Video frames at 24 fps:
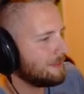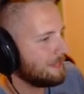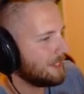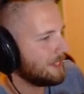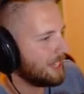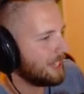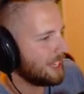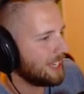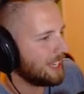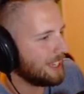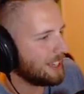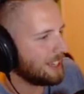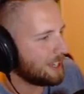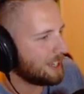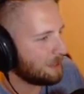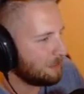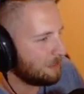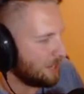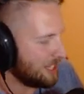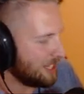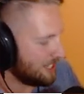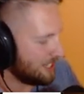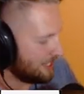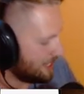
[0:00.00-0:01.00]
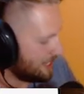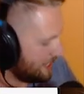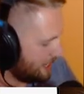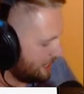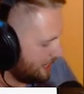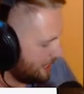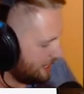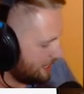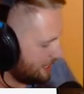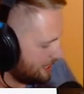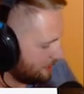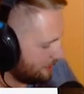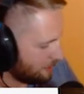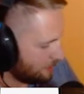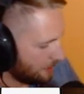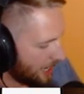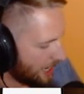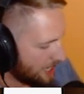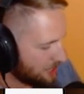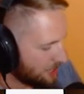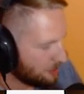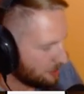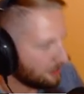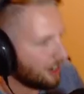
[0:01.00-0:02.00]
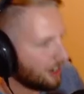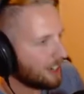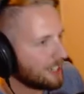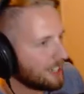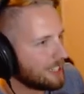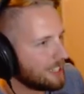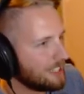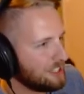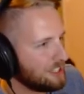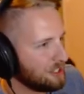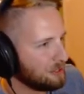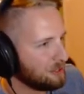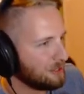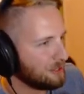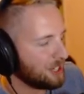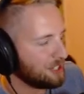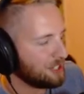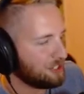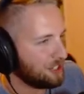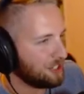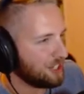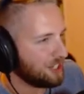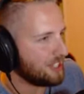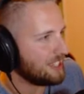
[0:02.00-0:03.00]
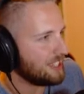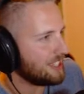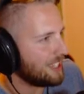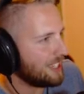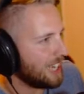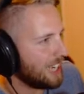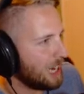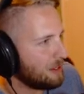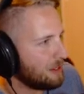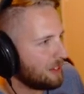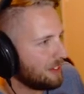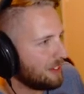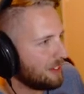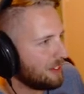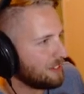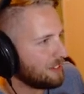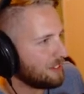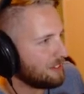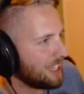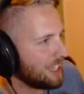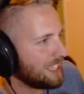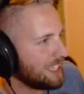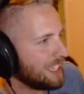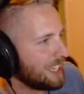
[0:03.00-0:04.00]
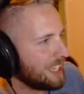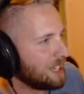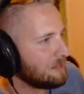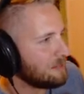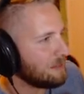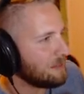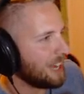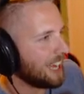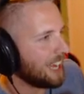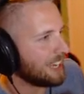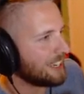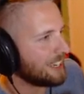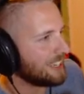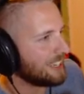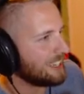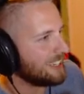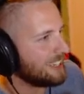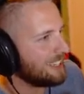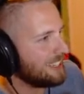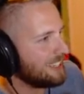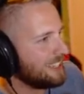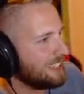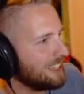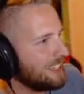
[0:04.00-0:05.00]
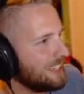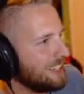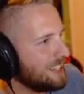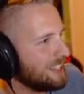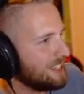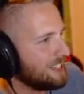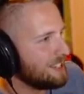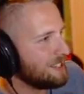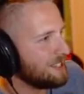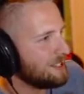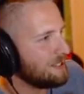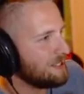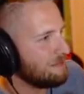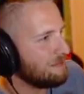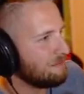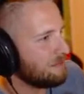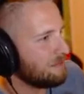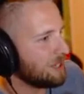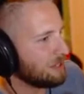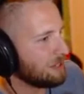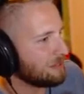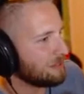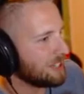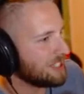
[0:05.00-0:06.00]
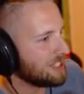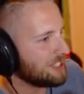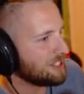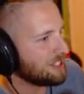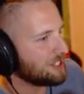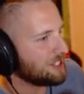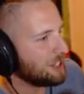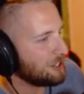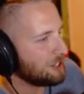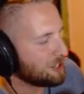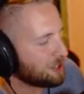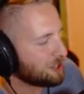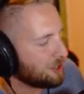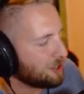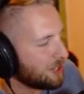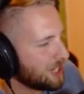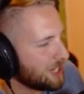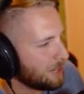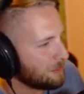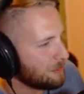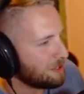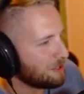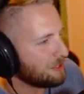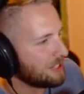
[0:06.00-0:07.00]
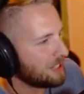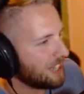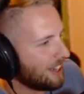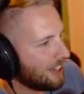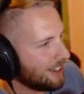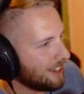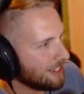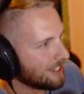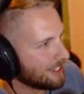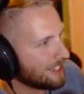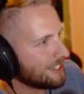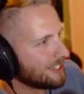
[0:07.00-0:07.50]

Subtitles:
Elon Musk rides a rocket into Russia, and now we have to fight to get him back. But it raises Dogecoin up to $1.